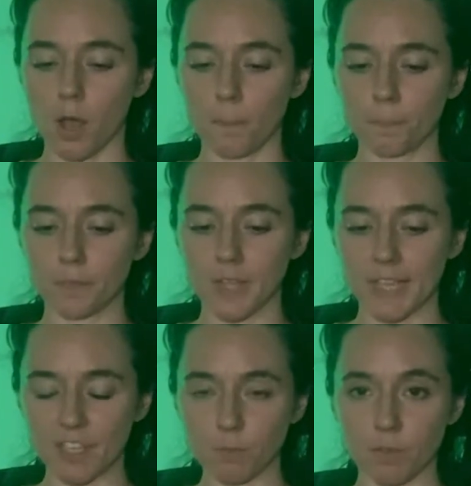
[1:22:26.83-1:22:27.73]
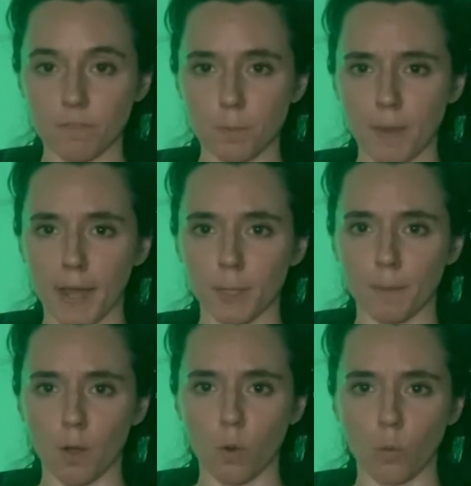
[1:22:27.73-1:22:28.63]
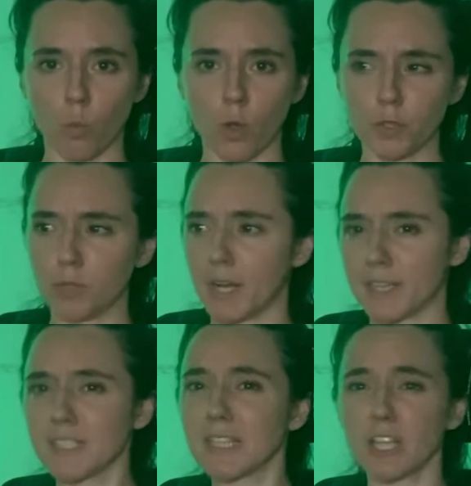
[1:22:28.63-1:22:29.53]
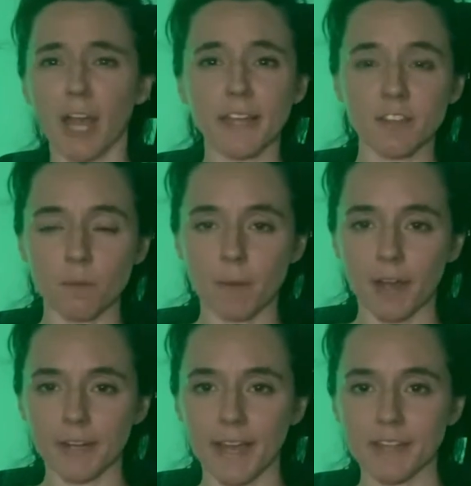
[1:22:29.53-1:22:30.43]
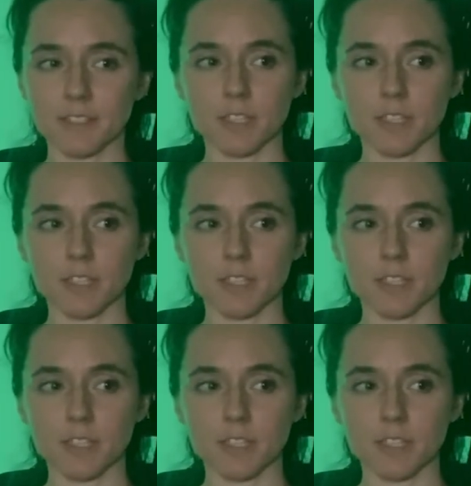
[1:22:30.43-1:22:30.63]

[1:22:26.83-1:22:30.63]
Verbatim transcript: and give me feedback about what you guys like in the podcast.